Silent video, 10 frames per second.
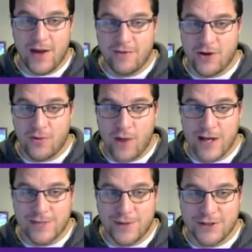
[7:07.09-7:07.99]
of a good
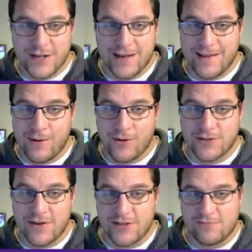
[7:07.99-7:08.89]
wage budget, and they want us
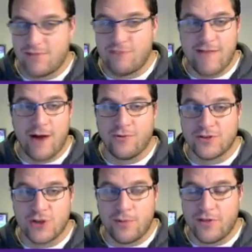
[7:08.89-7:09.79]
to finish around the
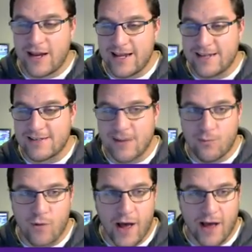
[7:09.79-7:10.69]
top of the league
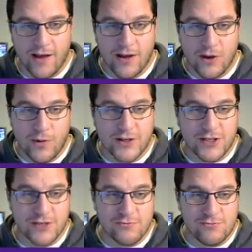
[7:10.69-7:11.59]
somewhere, which
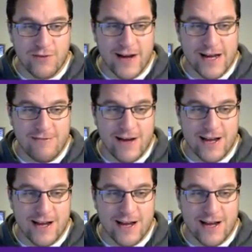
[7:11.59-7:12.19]
is really, really